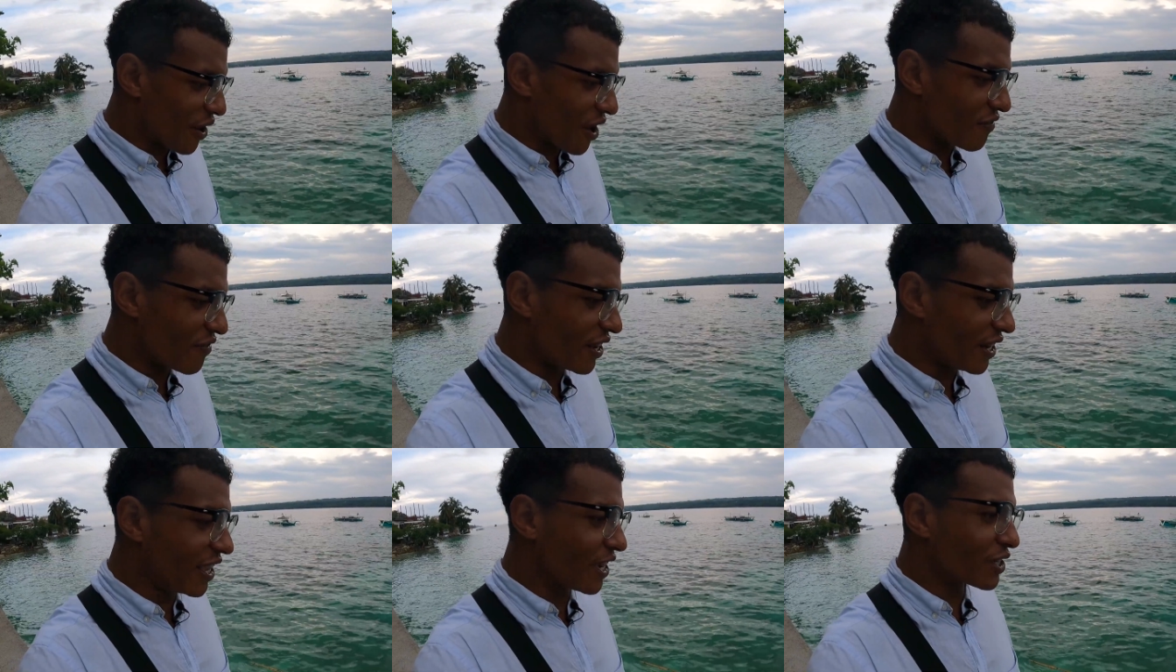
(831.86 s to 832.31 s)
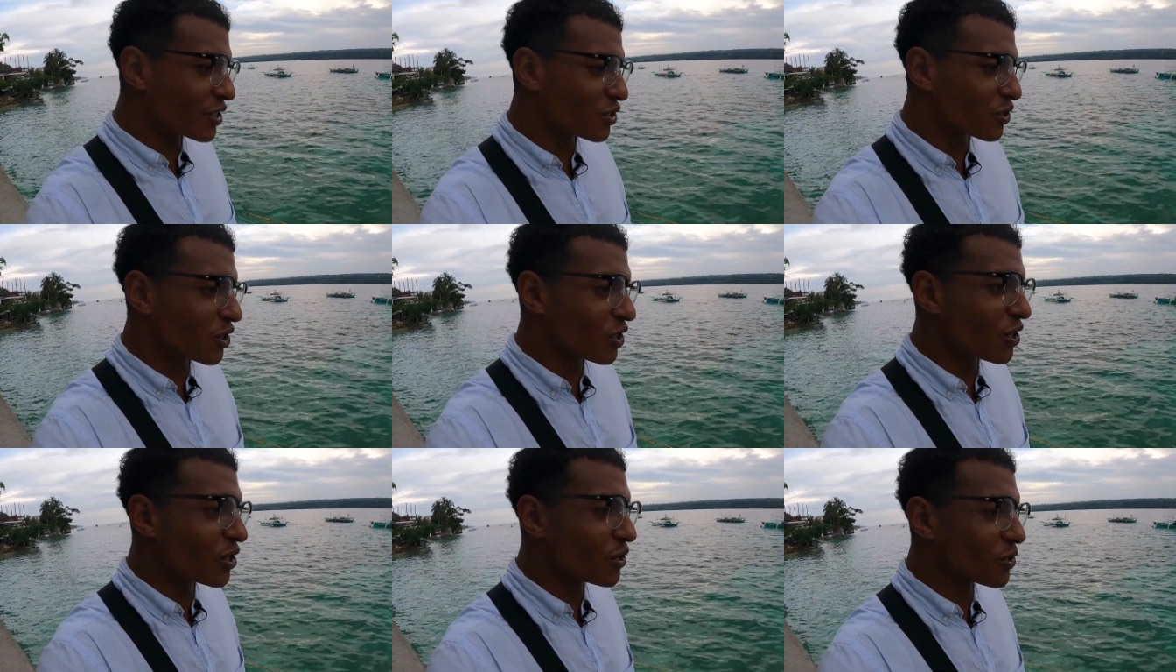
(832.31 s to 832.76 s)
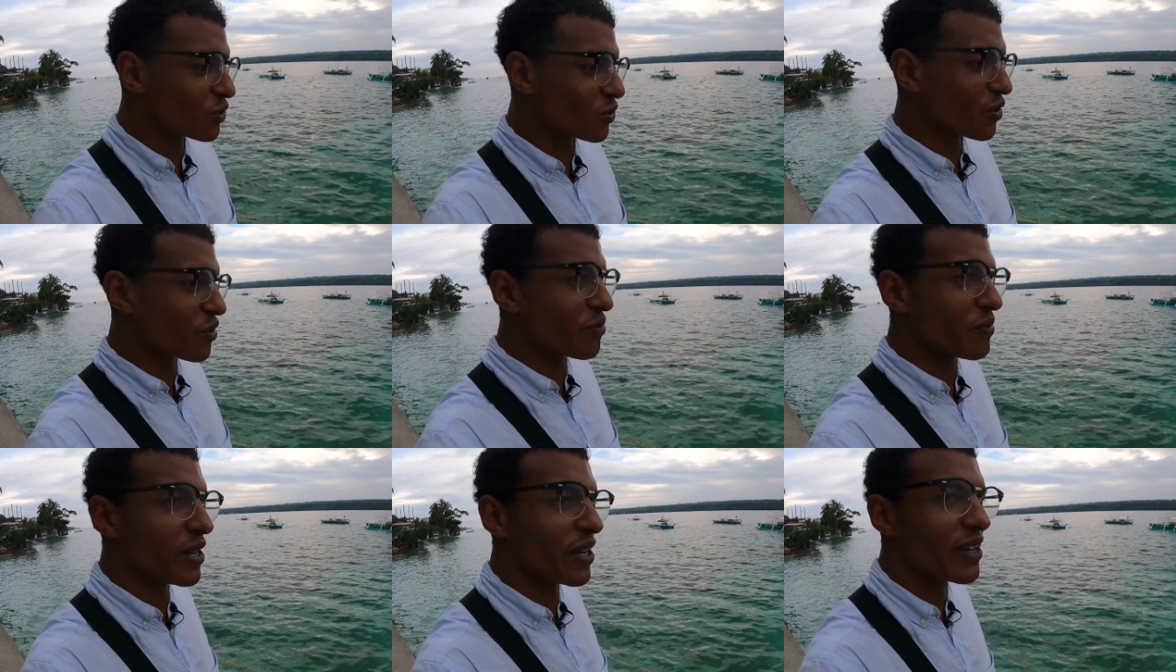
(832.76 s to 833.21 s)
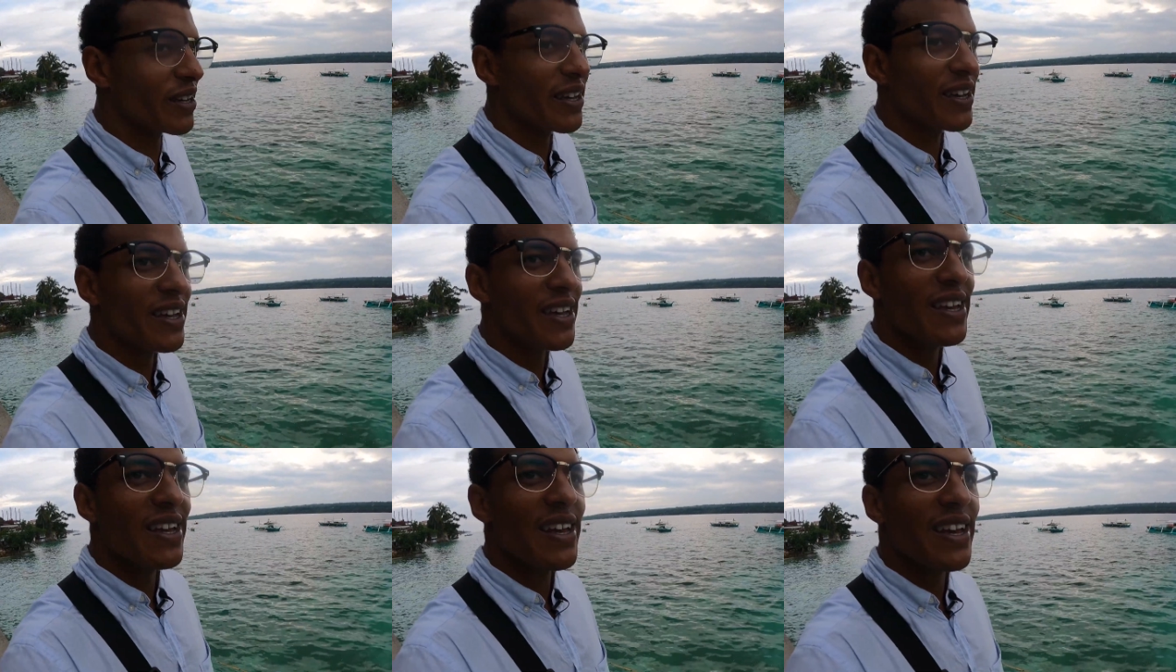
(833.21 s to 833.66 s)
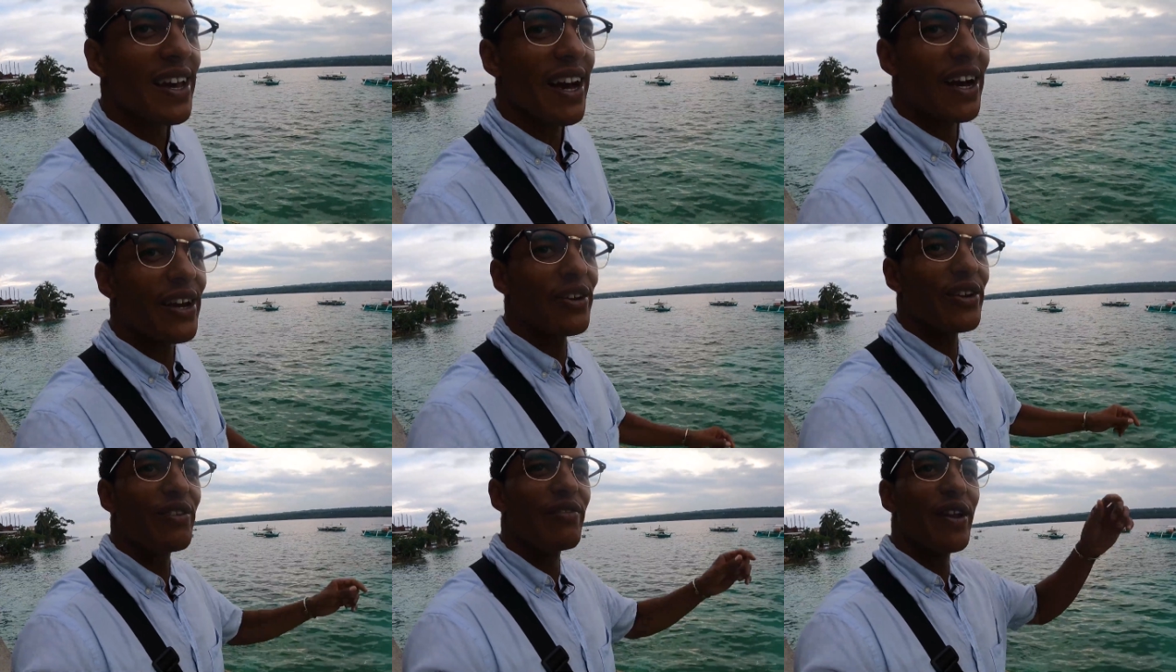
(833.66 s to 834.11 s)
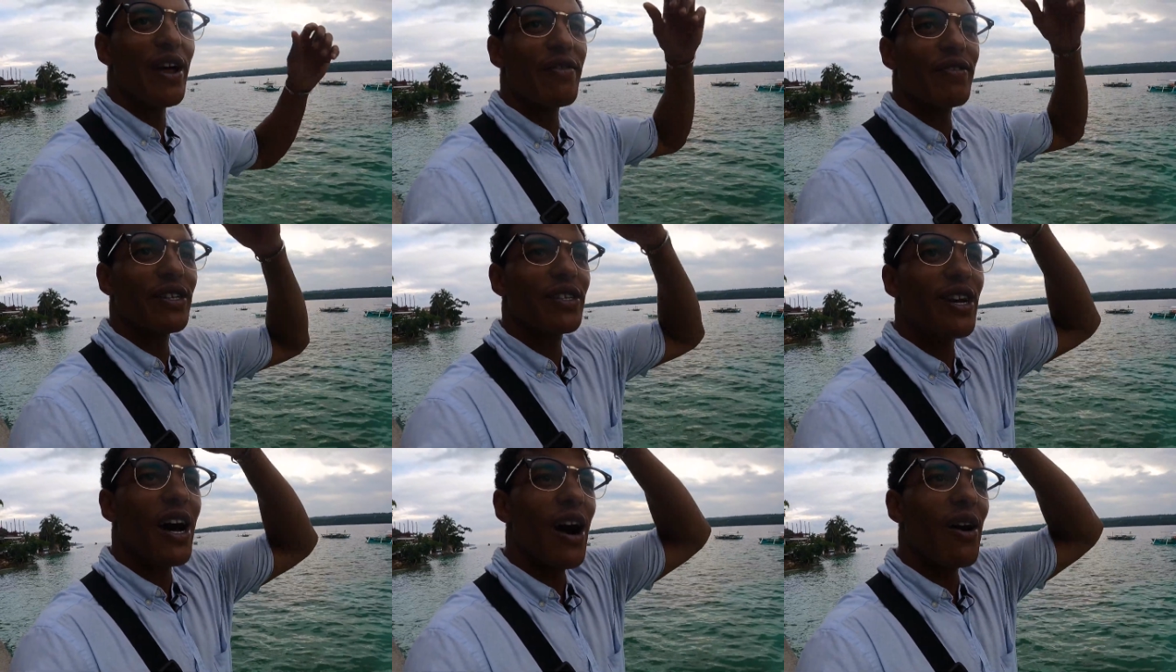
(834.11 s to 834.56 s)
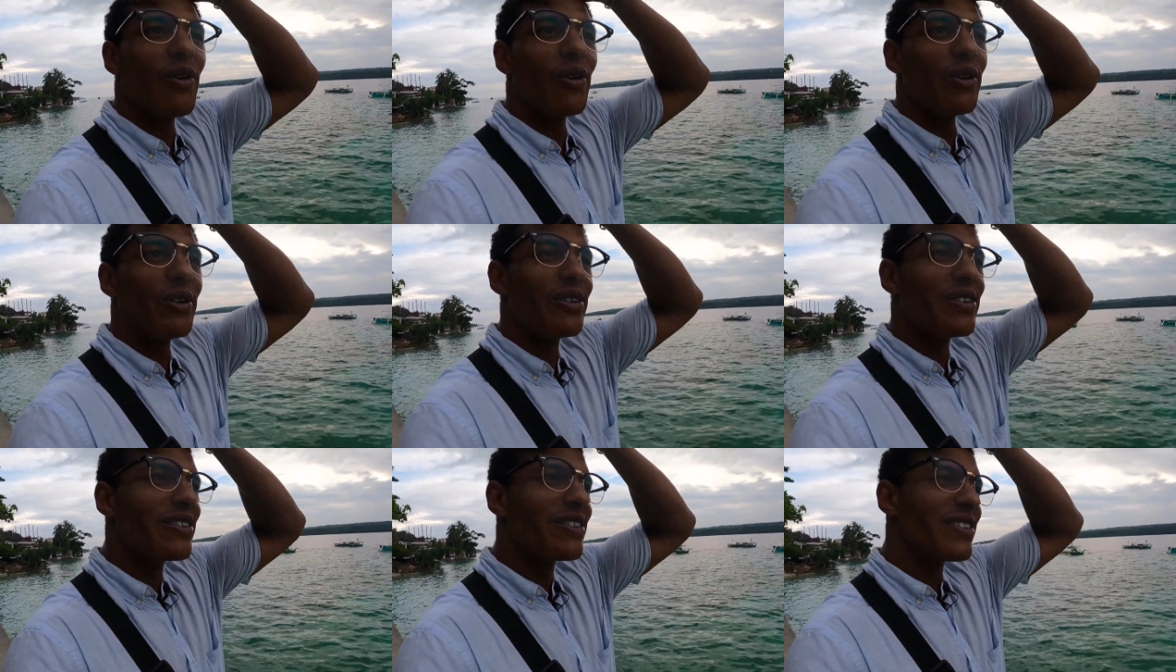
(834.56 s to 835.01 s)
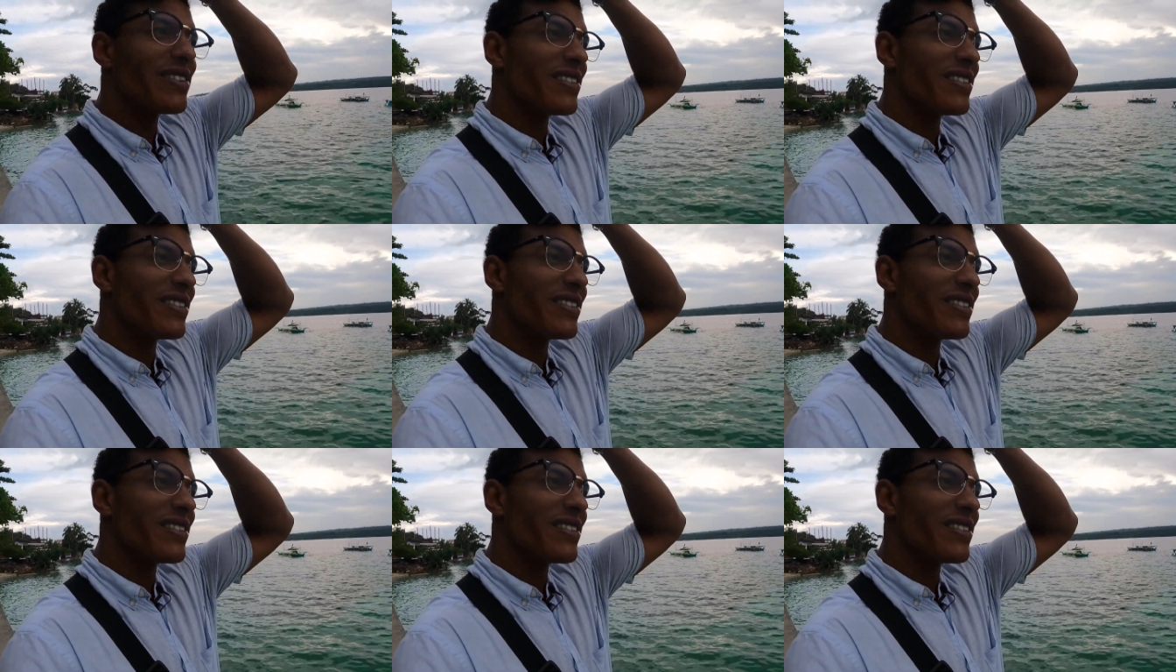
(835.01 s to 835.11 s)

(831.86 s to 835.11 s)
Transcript: don't have any extra clothes with me. I don't even have a towel.